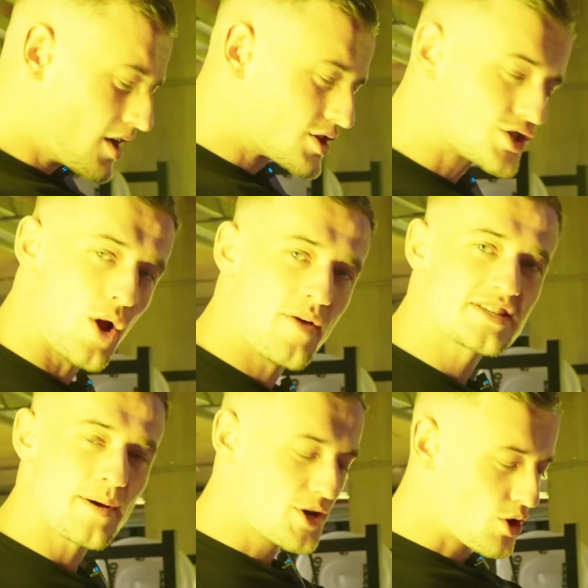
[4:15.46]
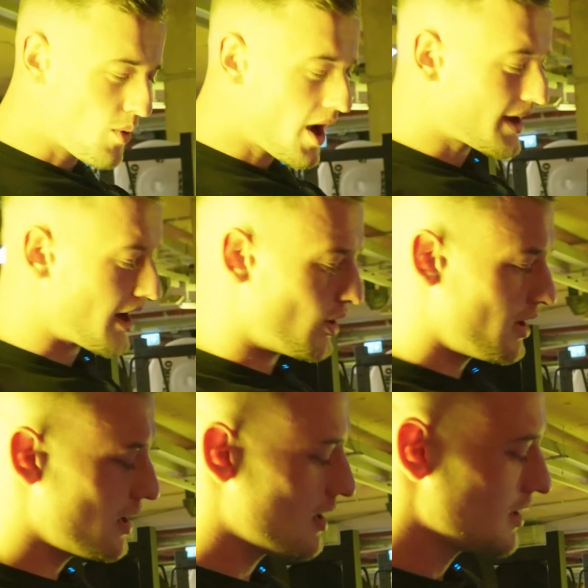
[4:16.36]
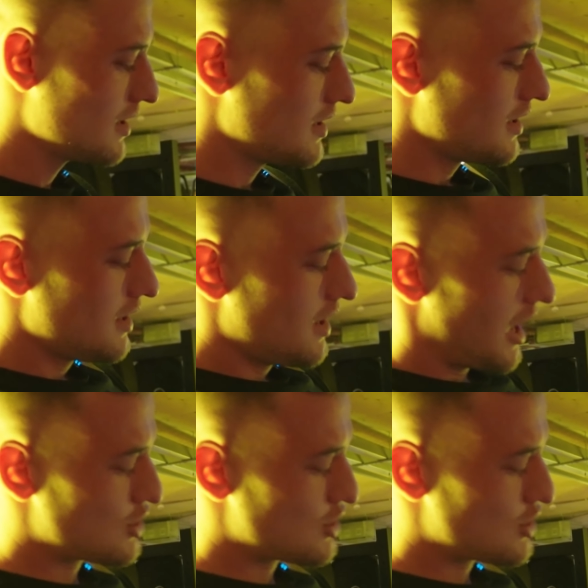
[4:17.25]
So every time I do a workout, I